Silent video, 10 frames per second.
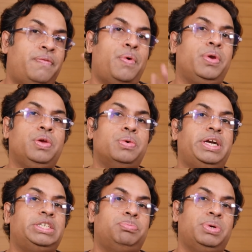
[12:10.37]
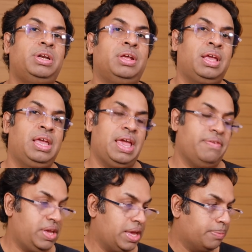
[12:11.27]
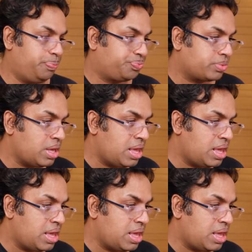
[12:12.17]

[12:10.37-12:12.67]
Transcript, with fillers: 4 units per kva